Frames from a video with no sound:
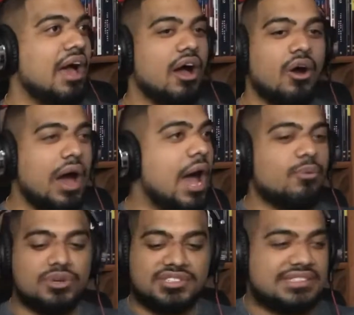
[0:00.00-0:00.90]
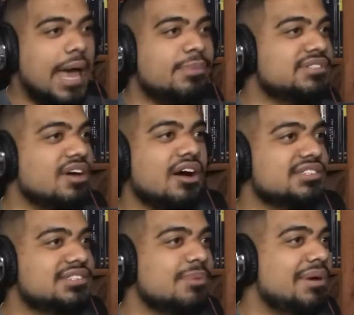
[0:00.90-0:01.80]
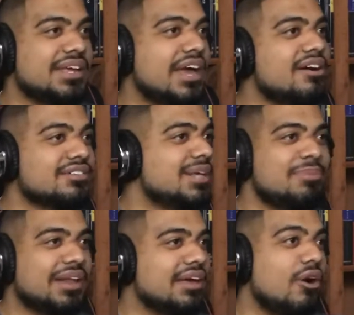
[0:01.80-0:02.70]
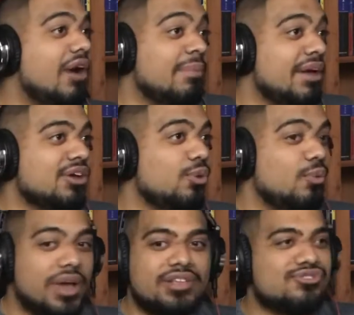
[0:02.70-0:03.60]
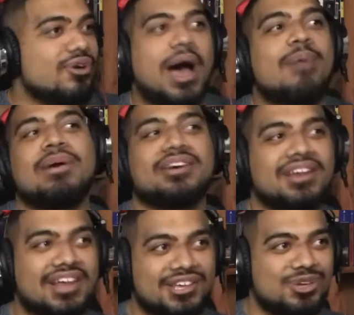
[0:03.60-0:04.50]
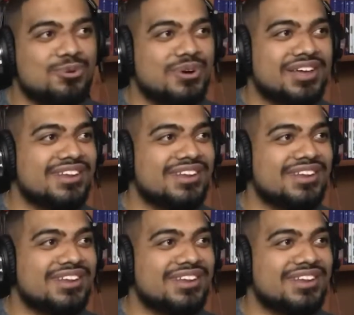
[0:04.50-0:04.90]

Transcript: Oh, I would sabotage somebody else. I'd be like, oh, I'm not going to win, so I'm not going to let you win.